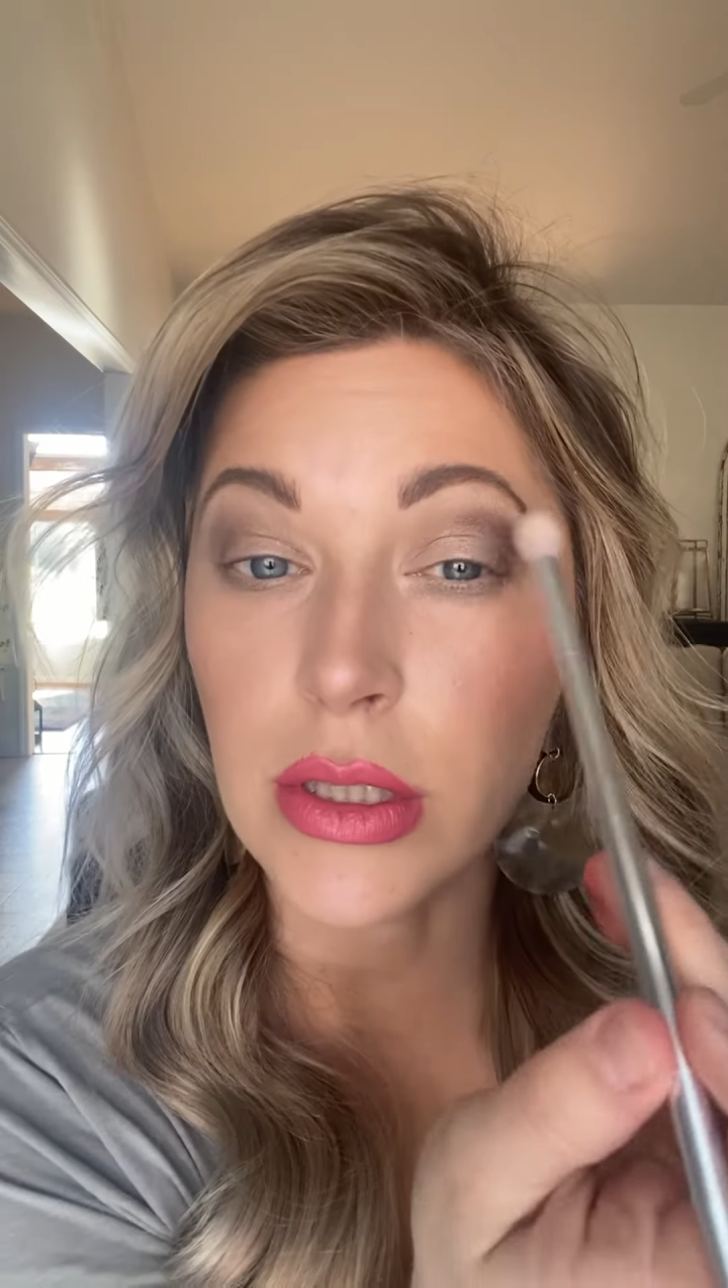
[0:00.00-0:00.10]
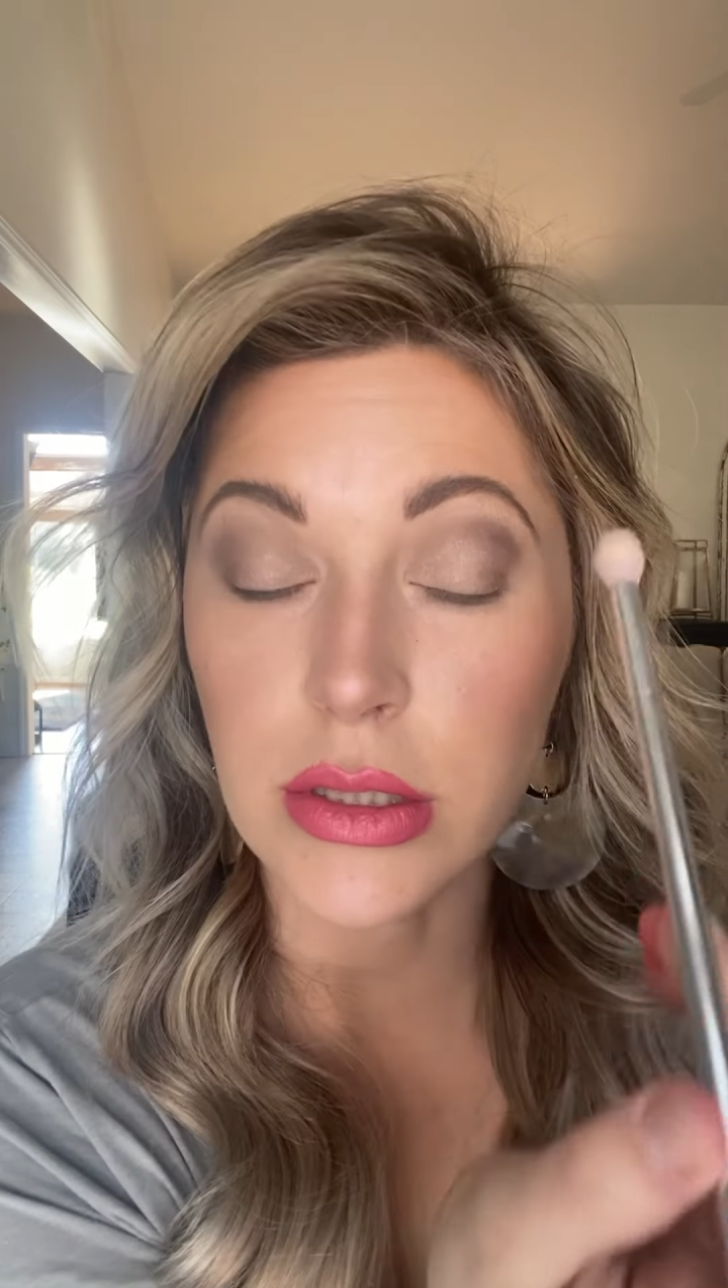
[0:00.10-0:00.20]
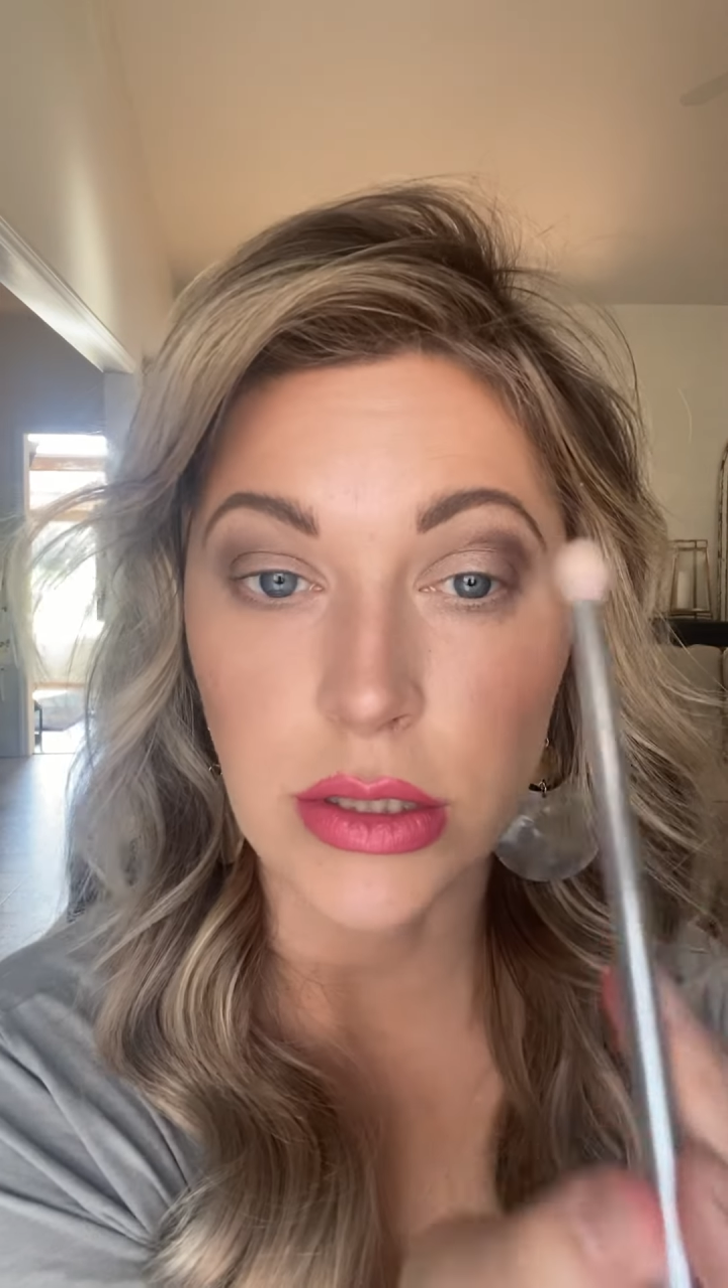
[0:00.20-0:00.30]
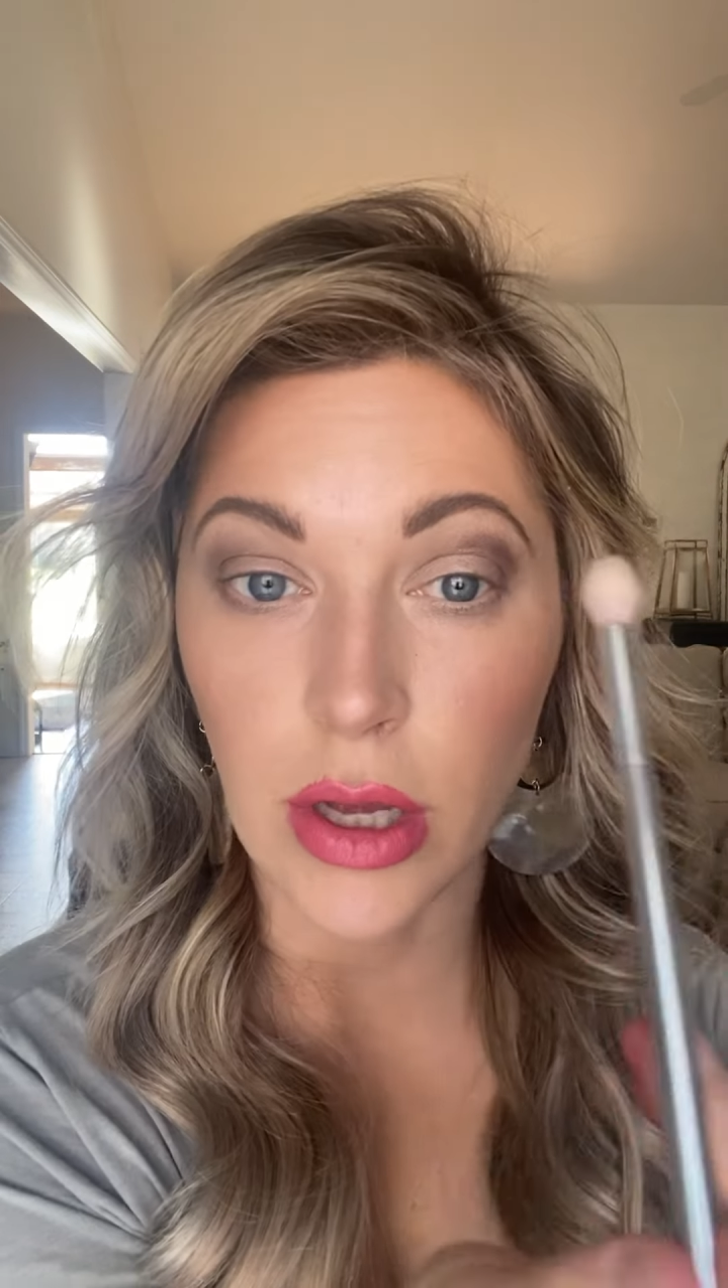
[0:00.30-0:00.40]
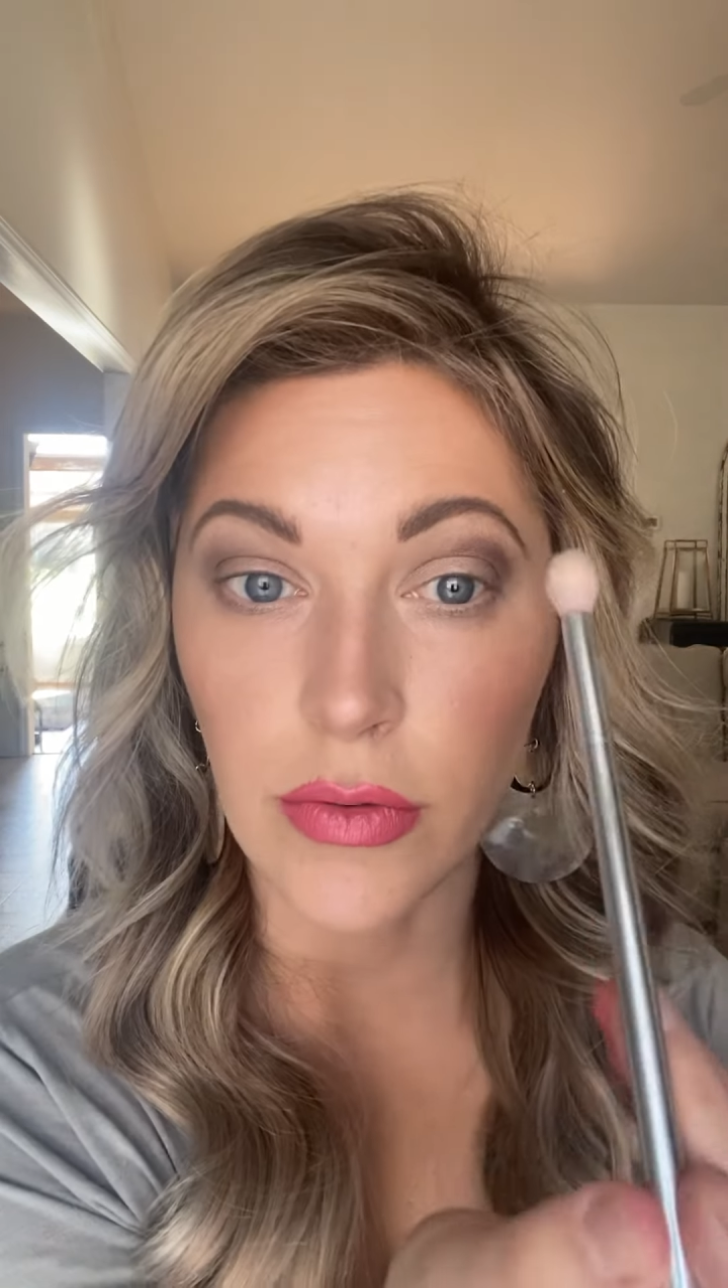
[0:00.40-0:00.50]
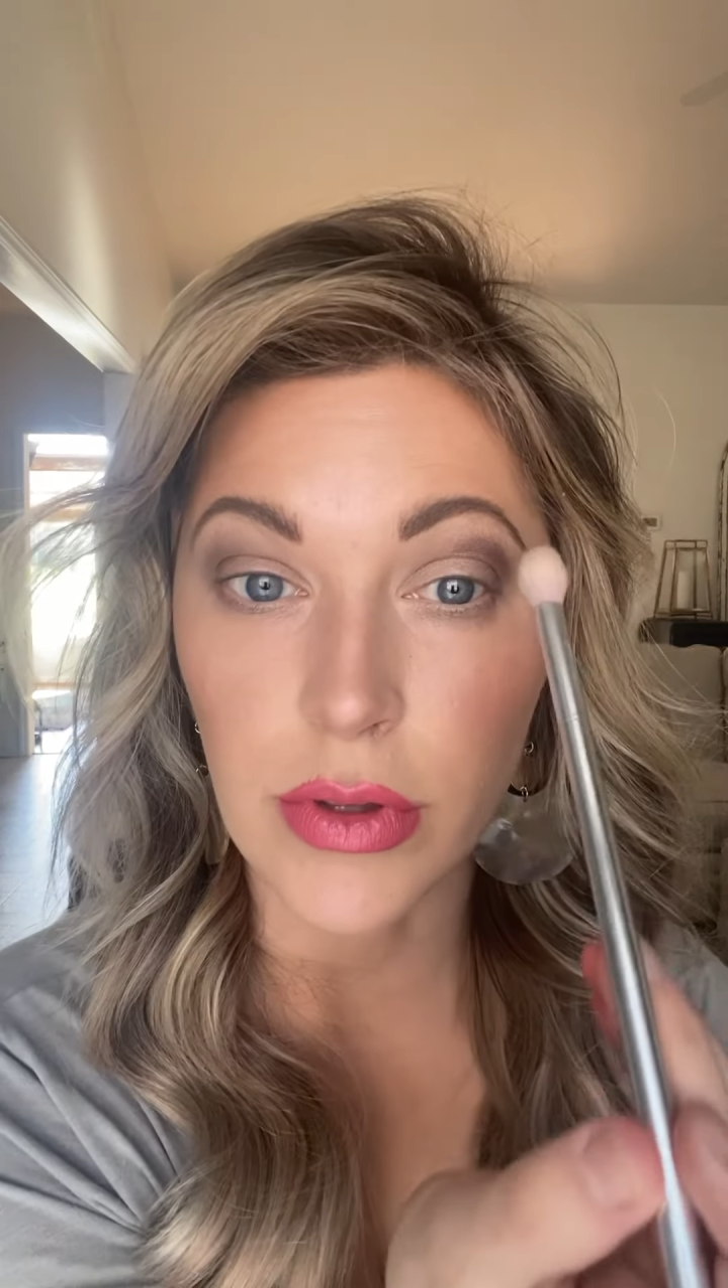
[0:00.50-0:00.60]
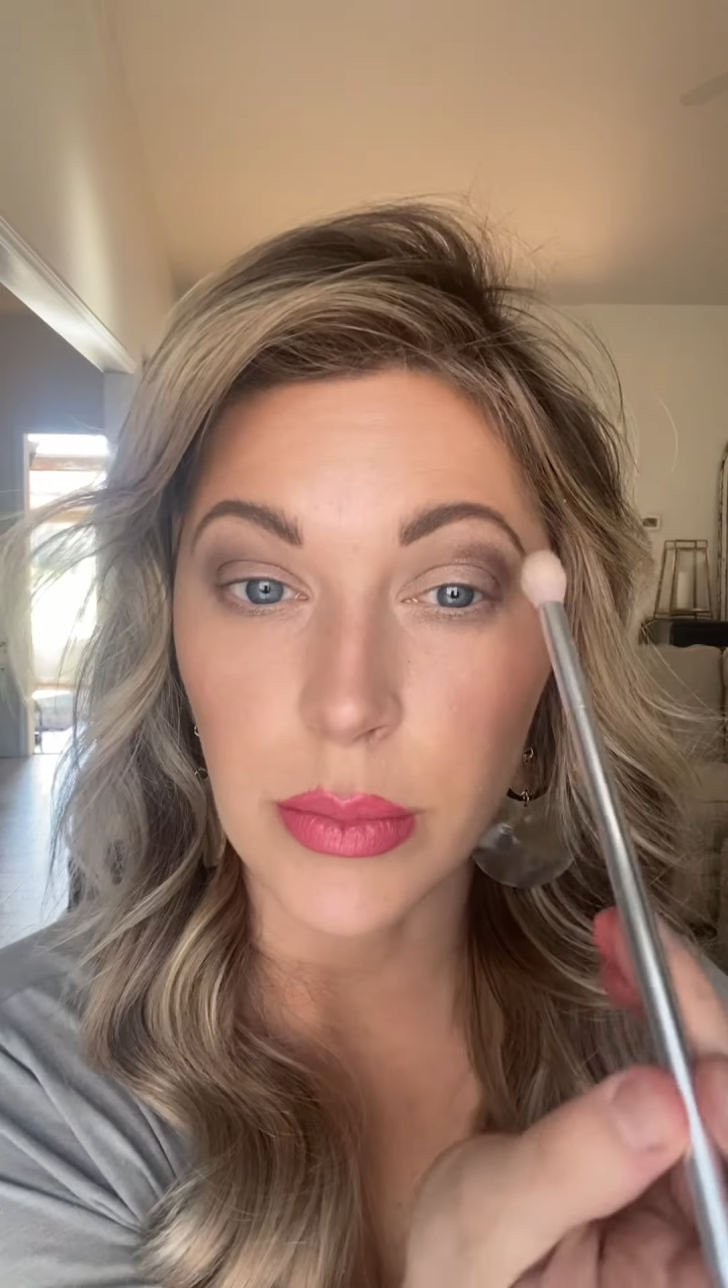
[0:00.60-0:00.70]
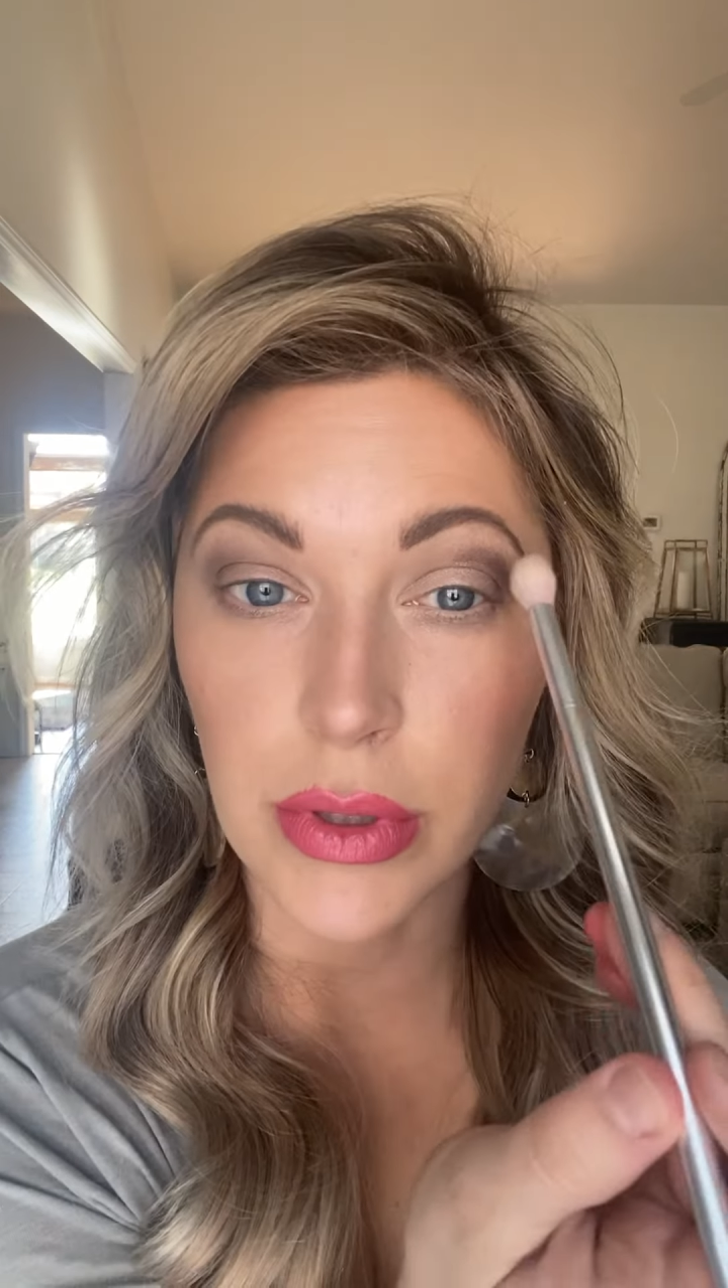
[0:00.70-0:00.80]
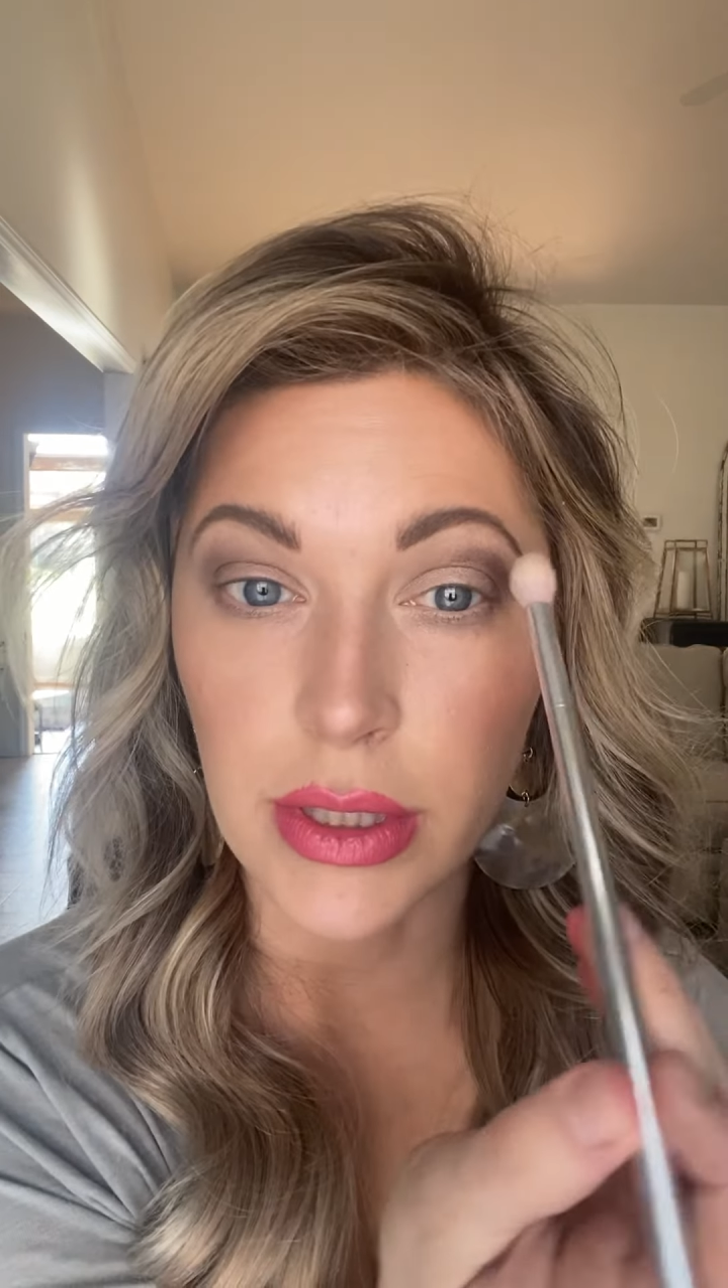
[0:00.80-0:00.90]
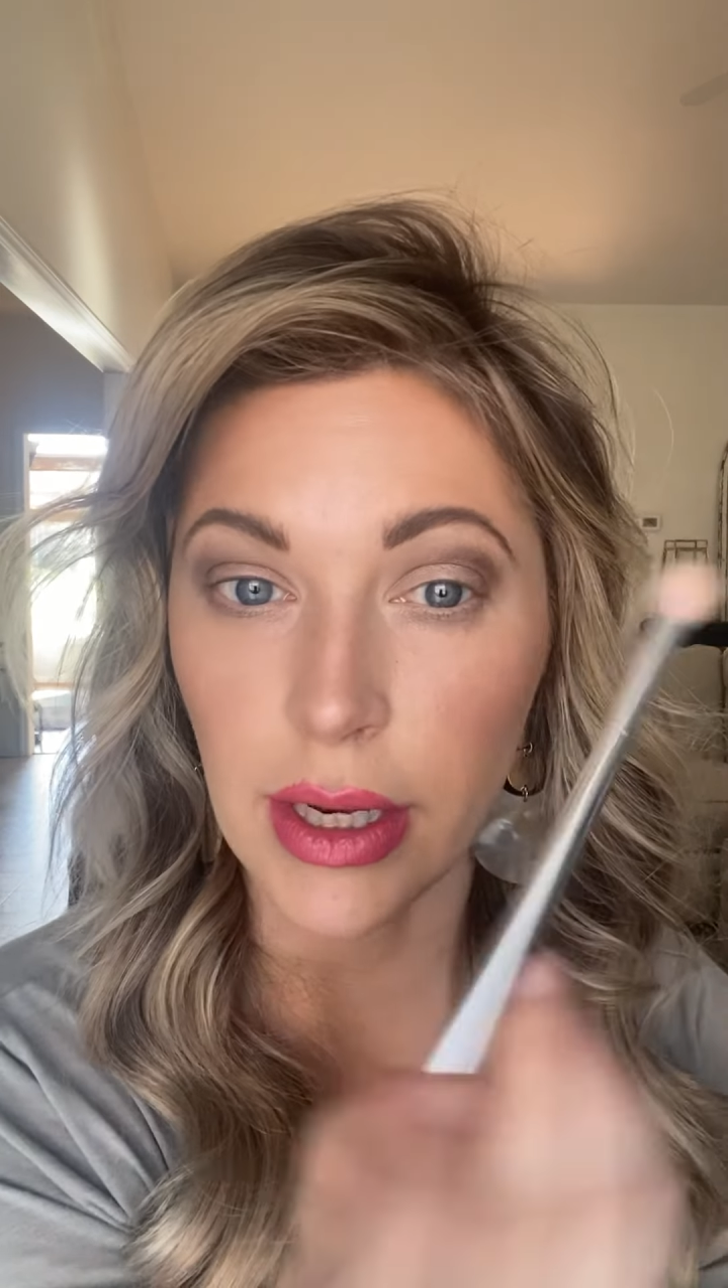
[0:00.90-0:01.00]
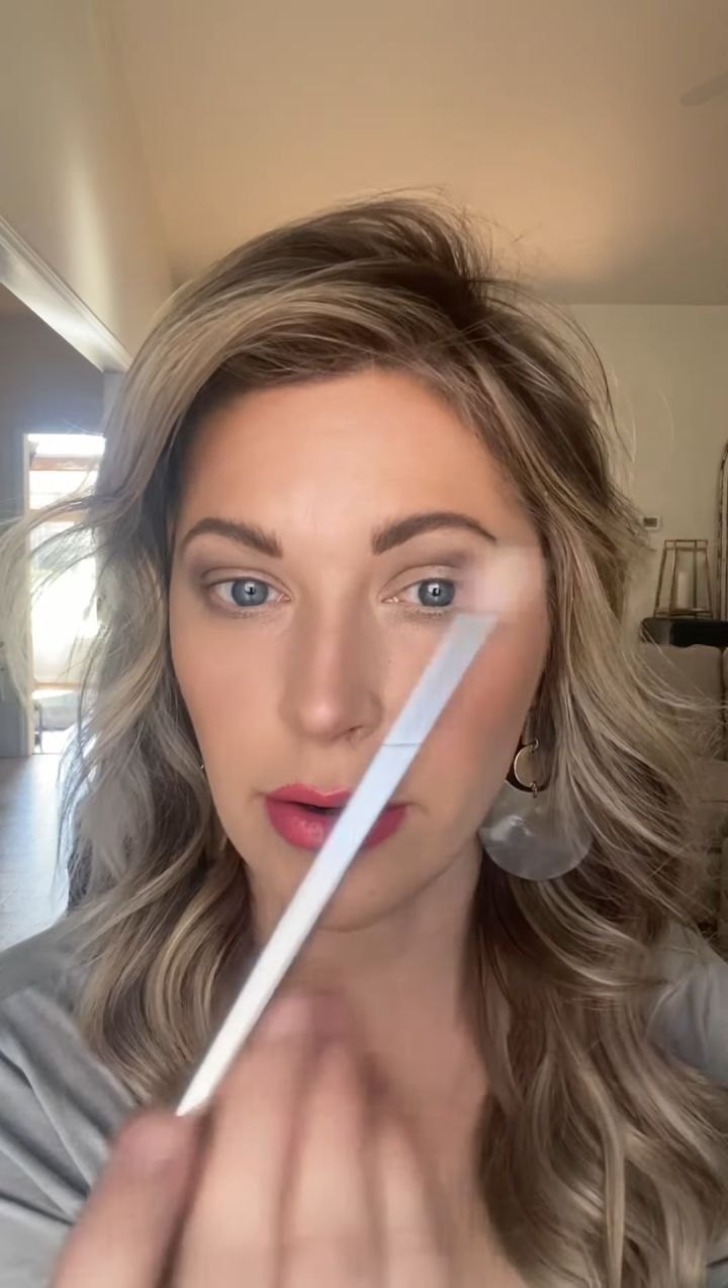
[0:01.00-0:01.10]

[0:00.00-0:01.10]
softly blend out.